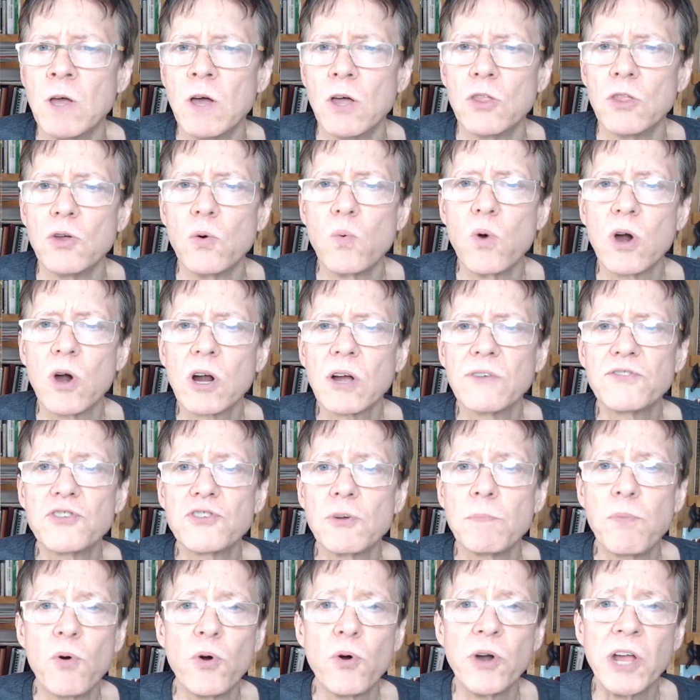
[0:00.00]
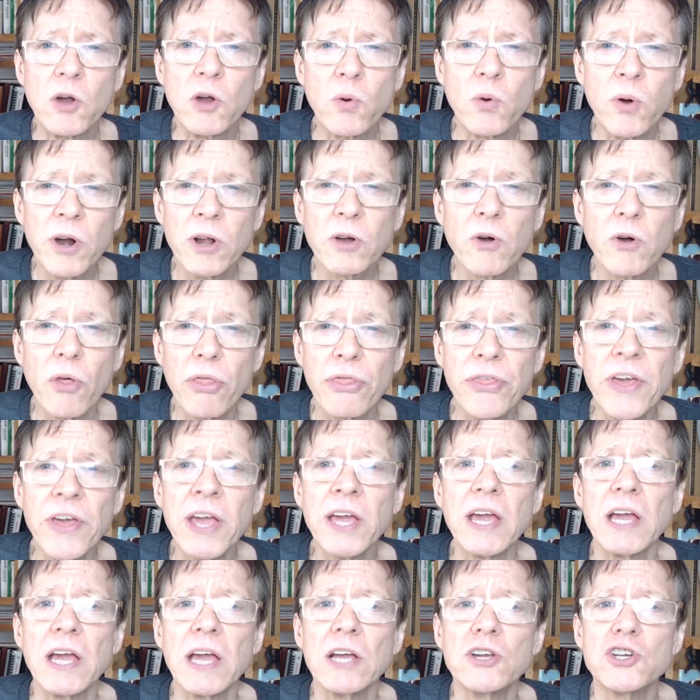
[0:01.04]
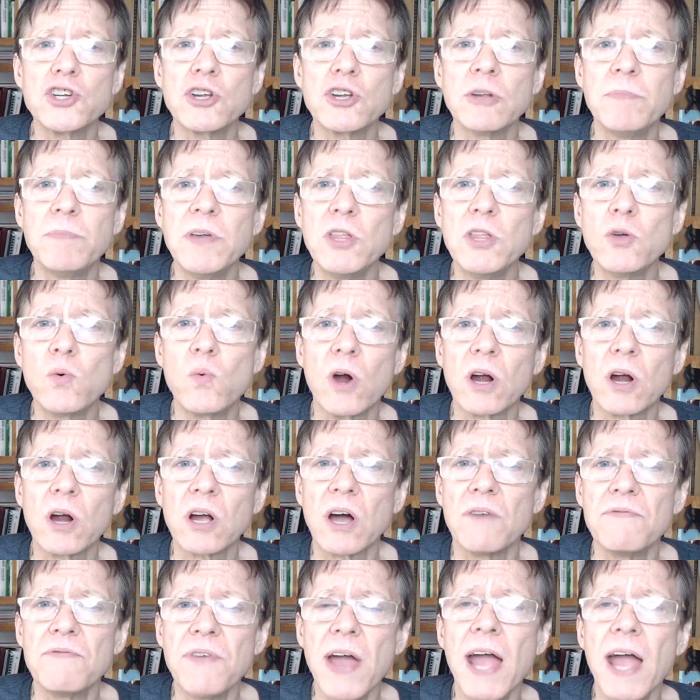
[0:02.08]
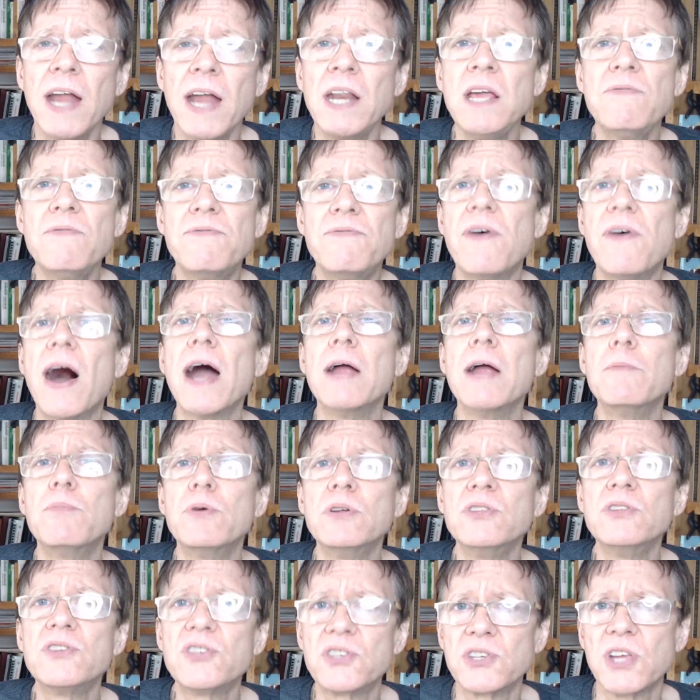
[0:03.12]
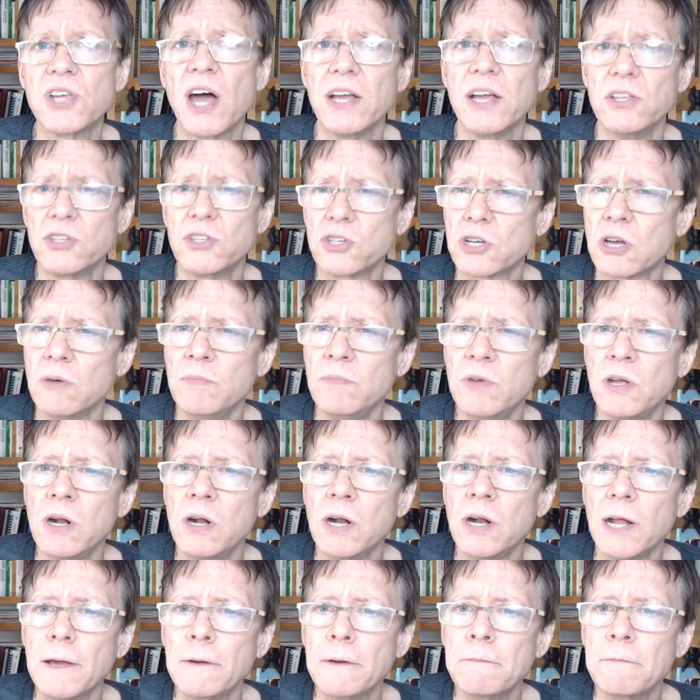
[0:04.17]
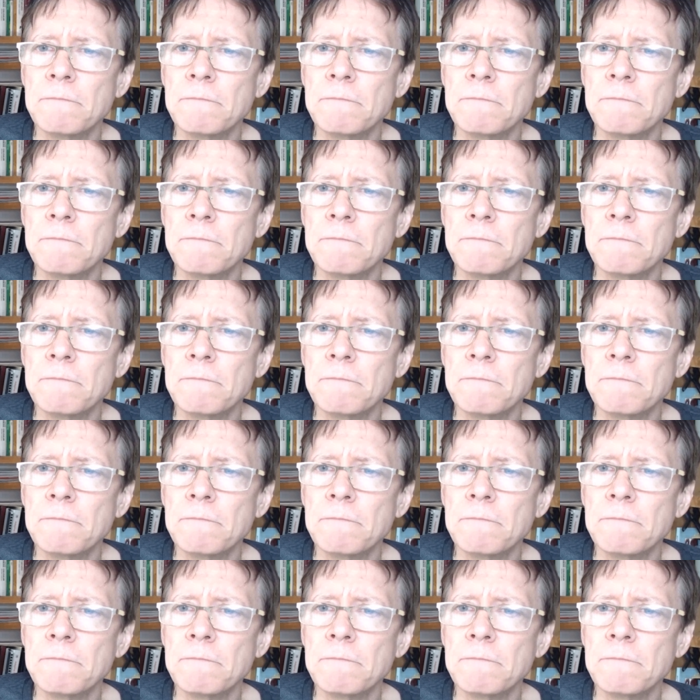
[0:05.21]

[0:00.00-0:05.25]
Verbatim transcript: The work of supporting critical thinking should be the work of any vibrant science community.